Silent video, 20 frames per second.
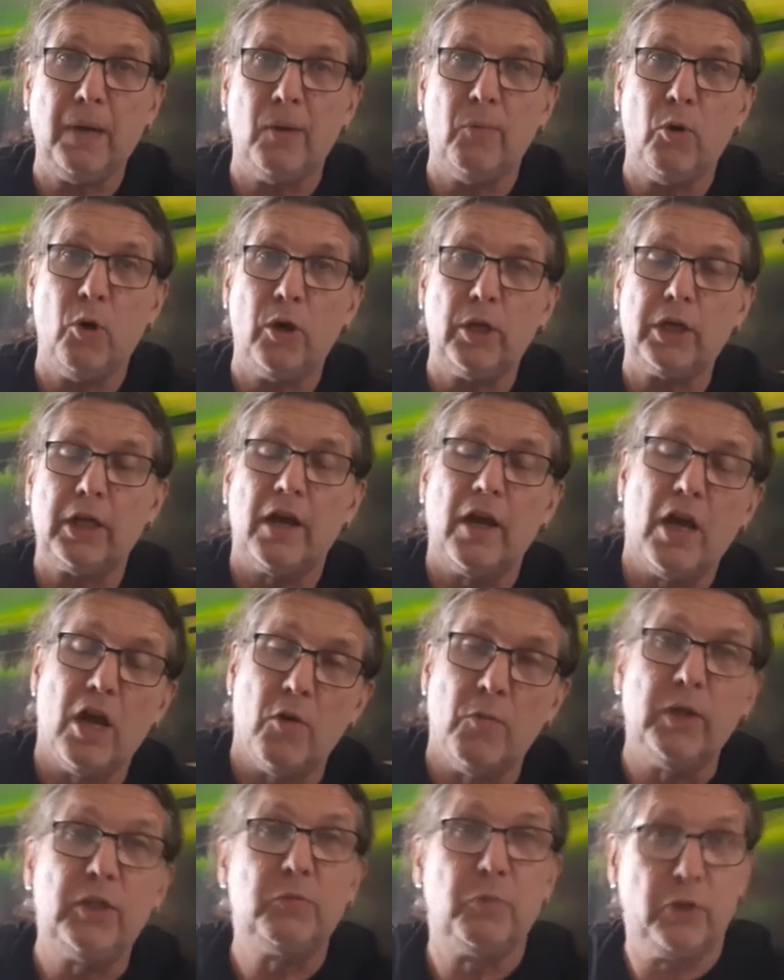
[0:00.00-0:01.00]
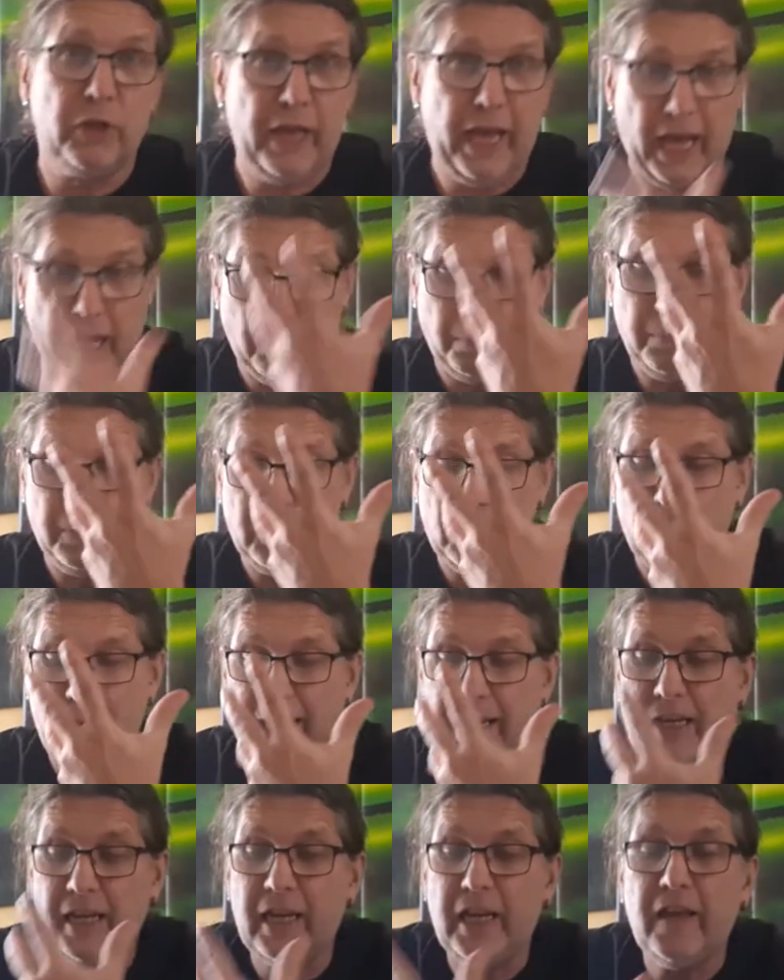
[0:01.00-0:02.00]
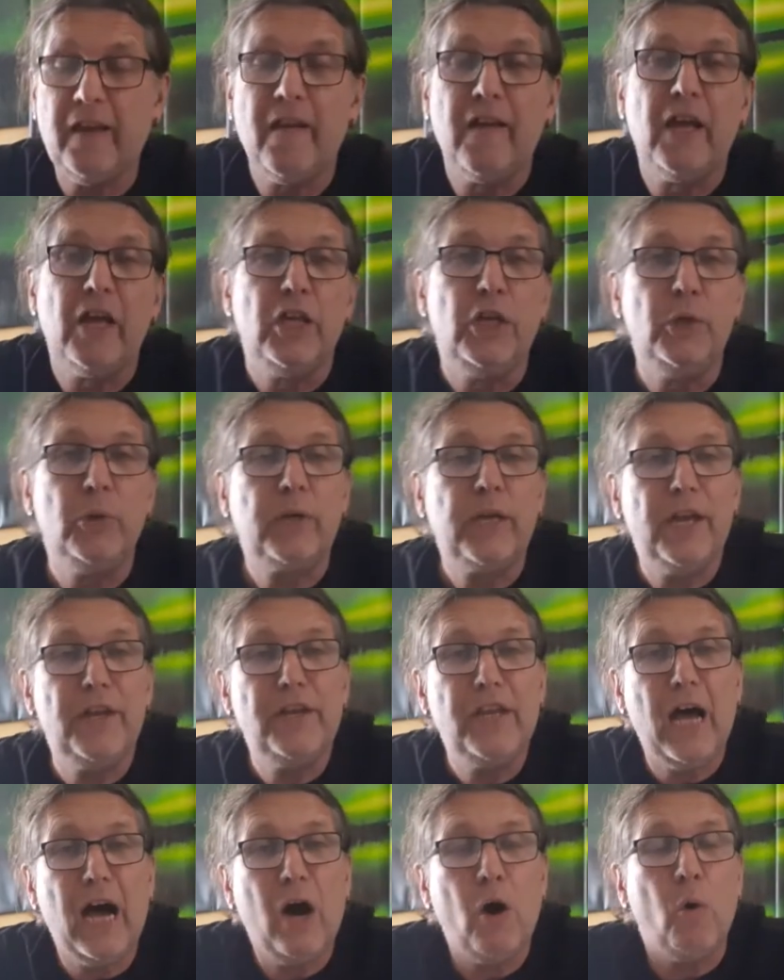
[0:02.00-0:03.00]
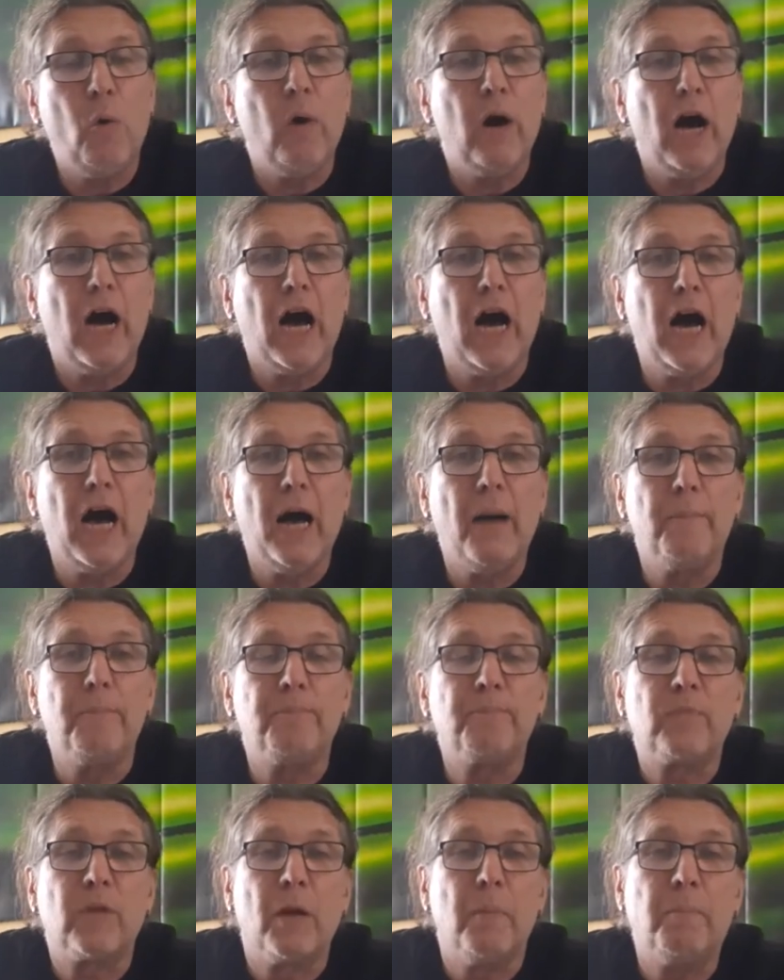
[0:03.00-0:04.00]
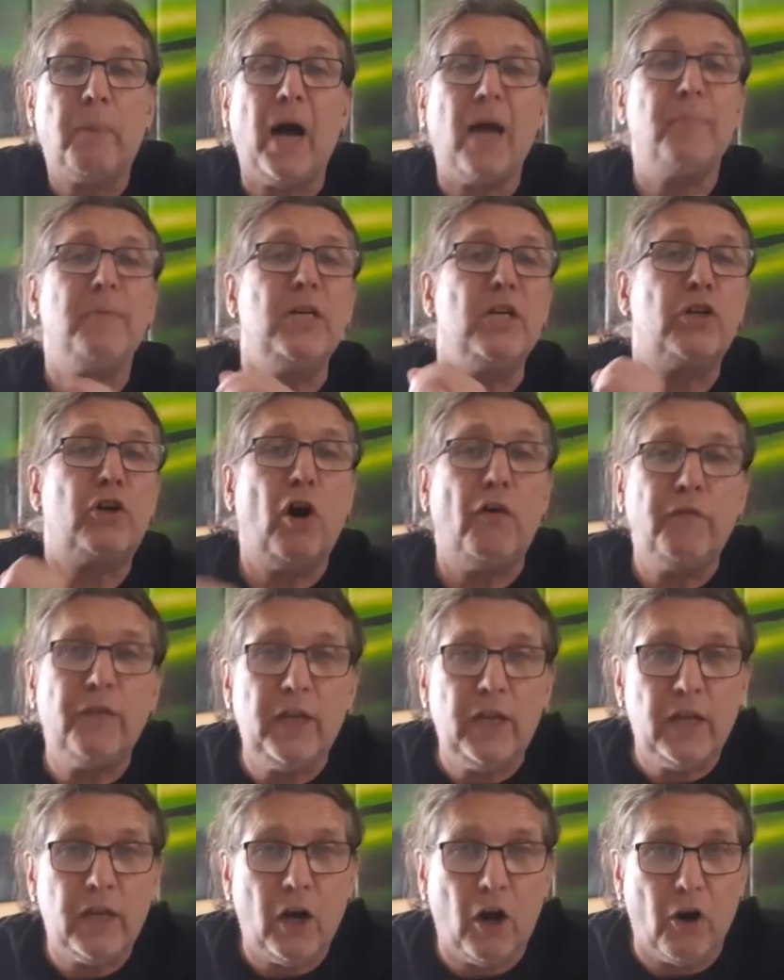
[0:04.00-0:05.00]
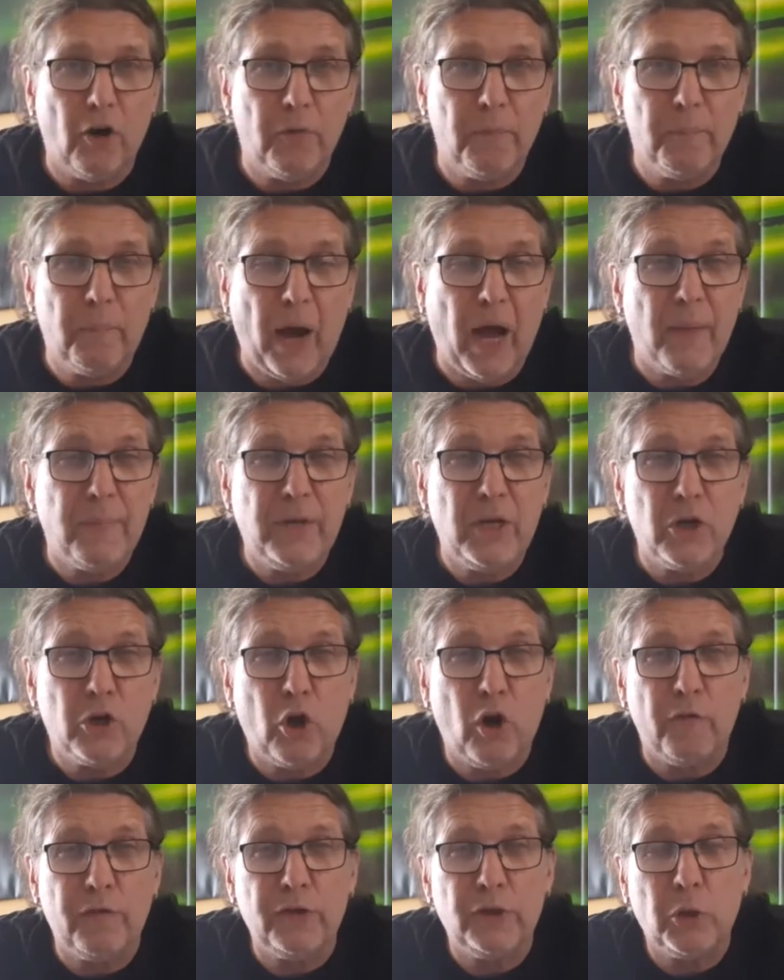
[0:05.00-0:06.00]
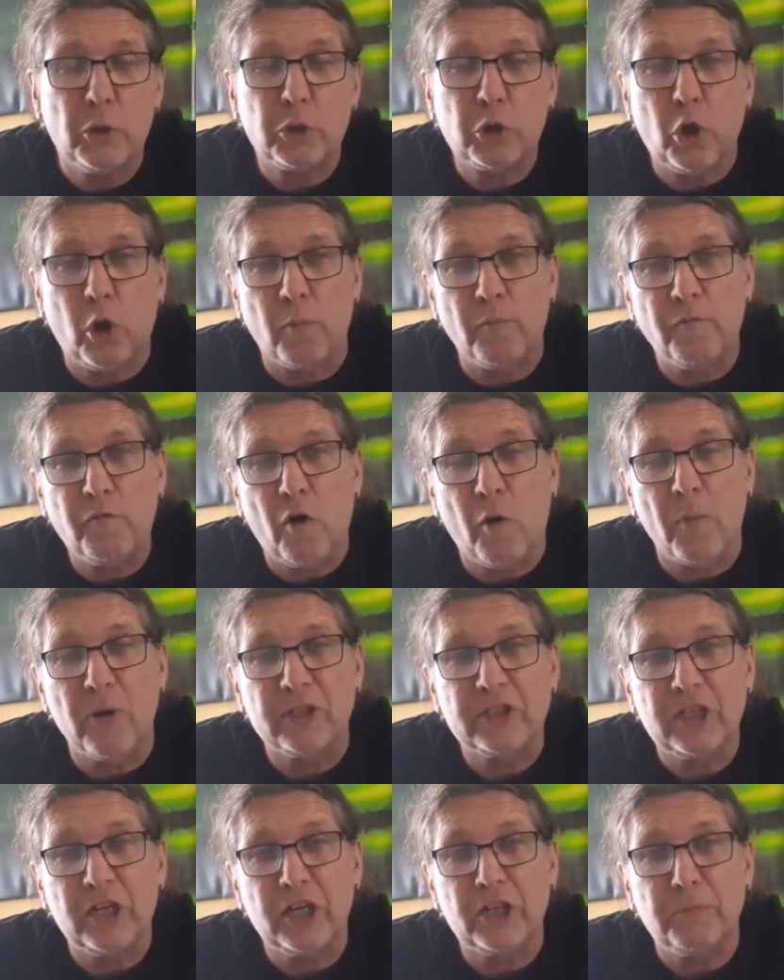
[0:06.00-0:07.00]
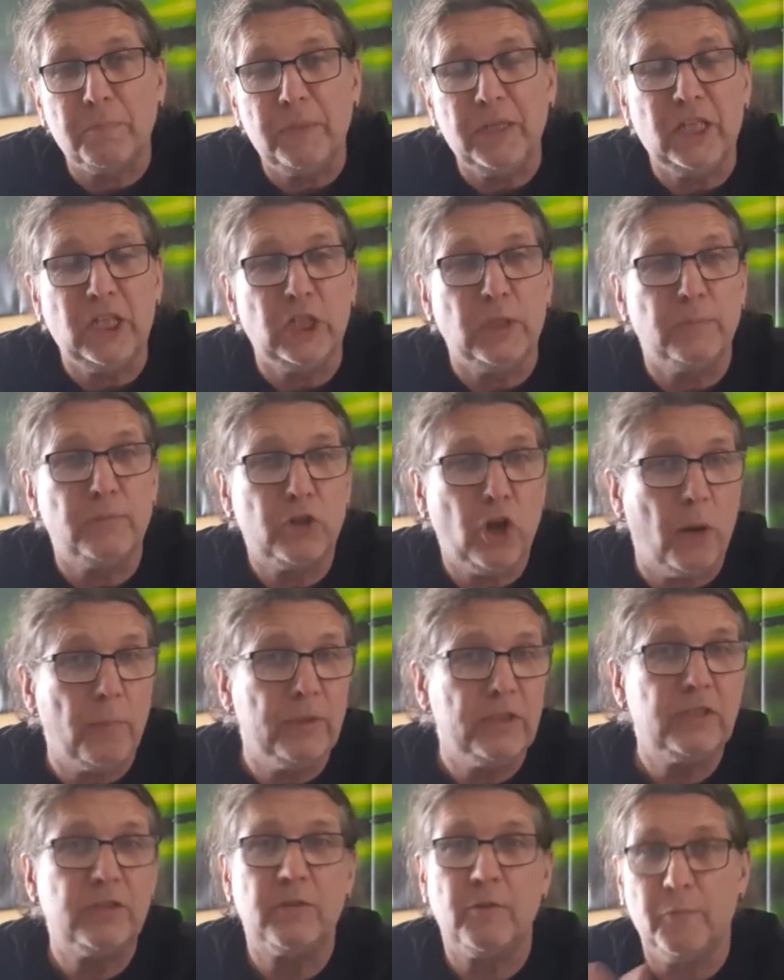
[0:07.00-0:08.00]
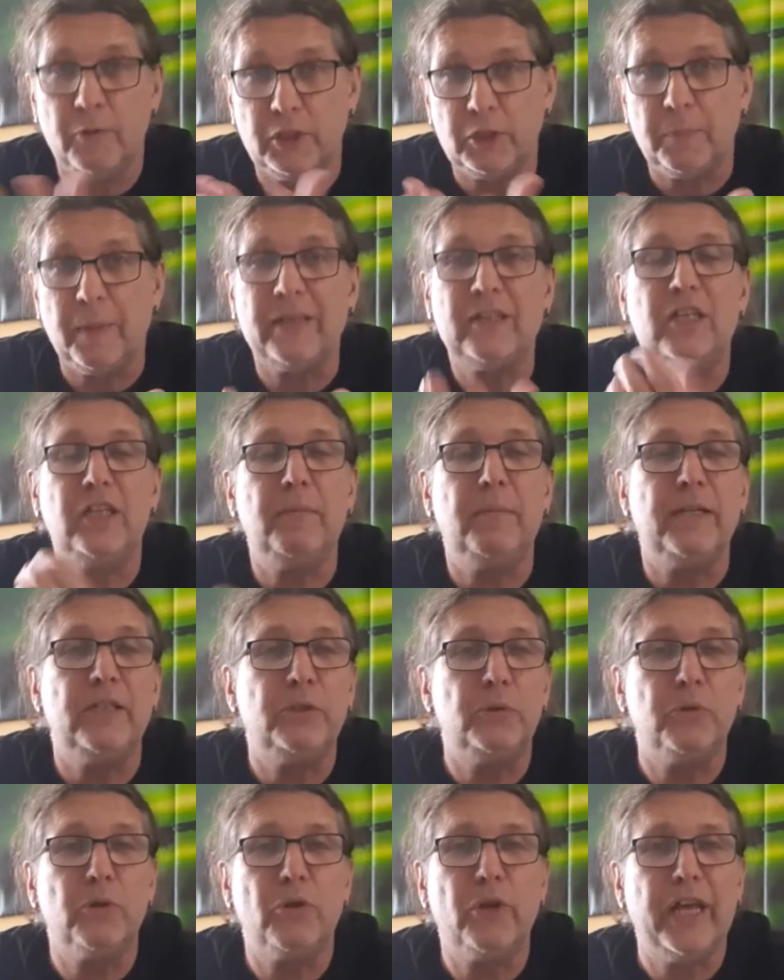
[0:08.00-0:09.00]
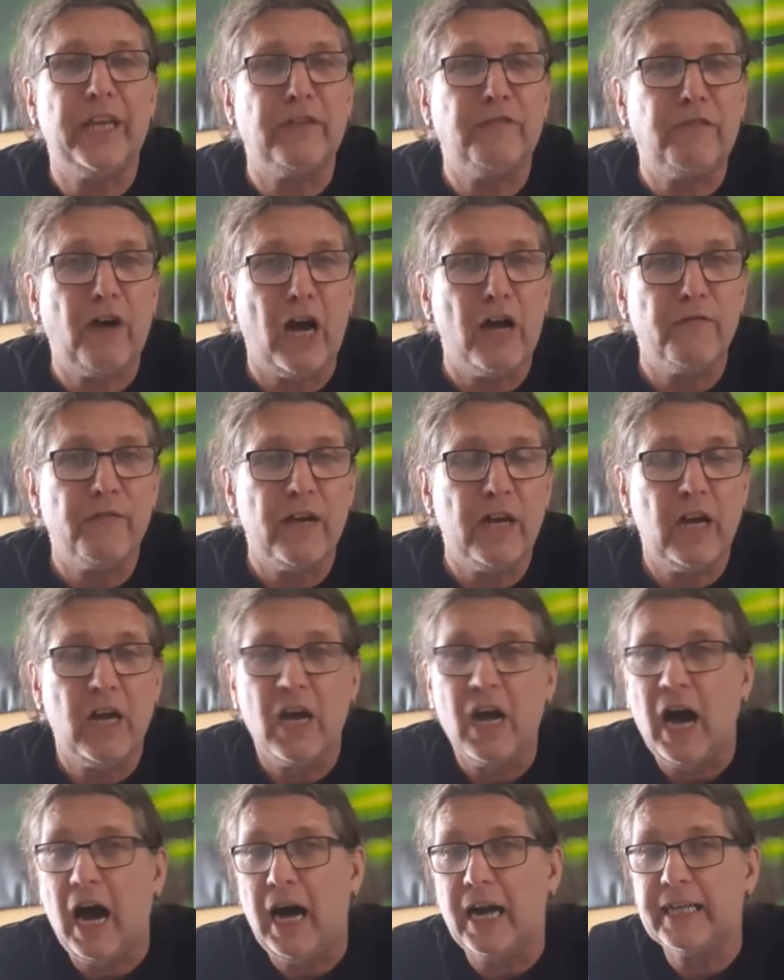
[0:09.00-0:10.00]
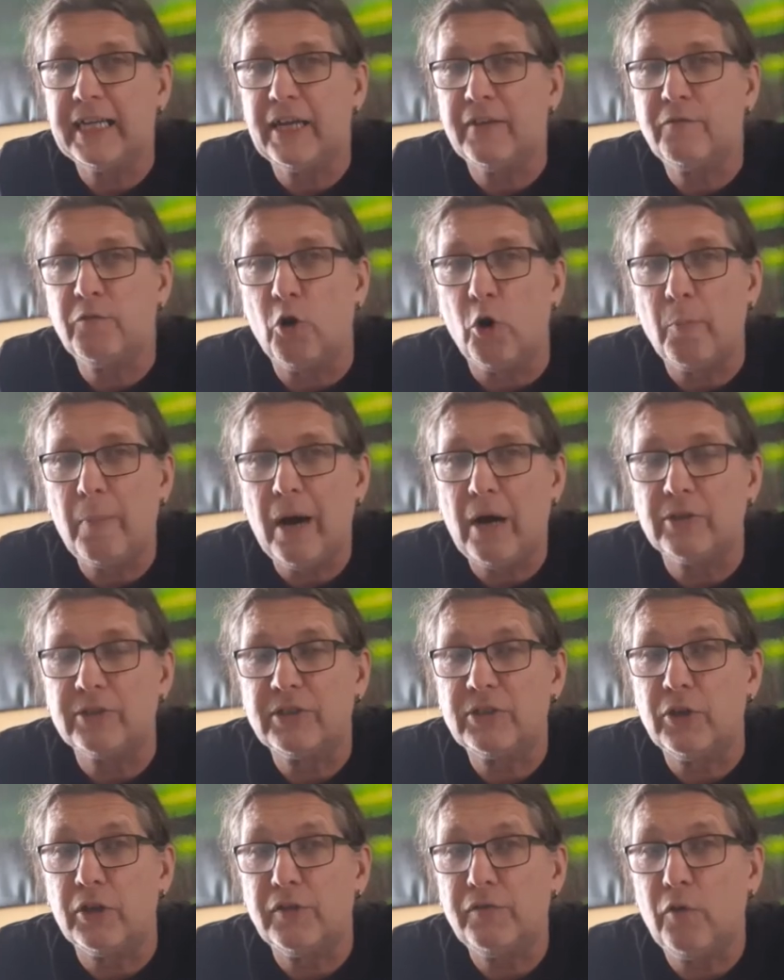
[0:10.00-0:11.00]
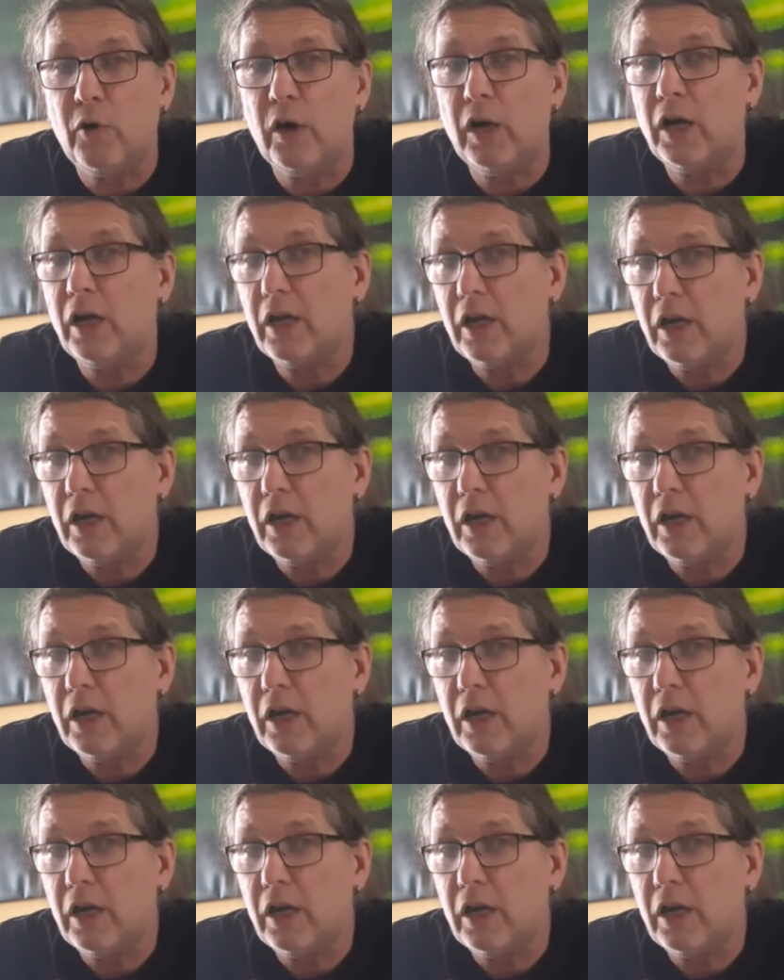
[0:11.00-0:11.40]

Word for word: work, which would help me greatly, you can now um, buy me a coffee on buymeacoffee.com forward slash medium Thomas, which basically means you donate a fiver, I get £4.34,